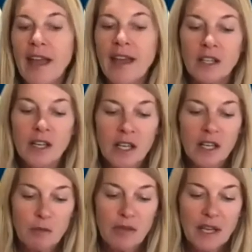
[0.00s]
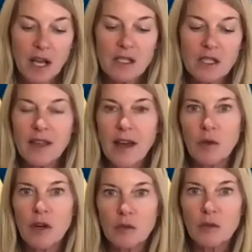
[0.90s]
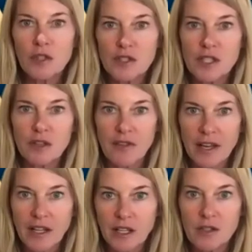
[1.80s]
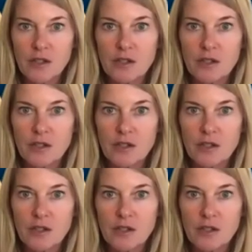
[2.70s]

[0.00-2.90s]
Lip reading: And because of that, we're at a real disadvantage.